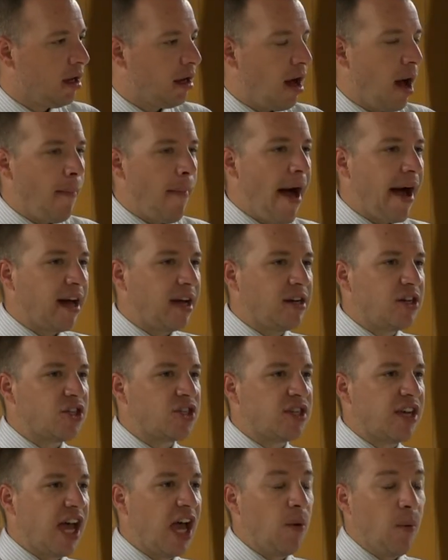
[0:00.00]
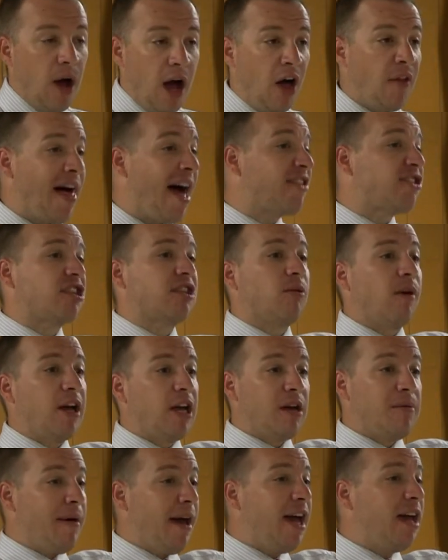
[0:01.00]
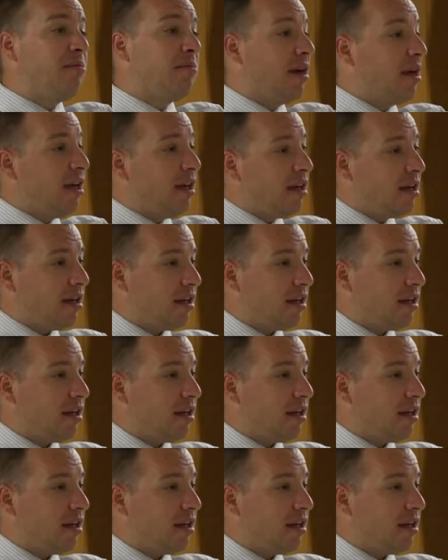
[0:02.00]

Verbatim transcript: I'm not gonna just say, well, that's the way you made me.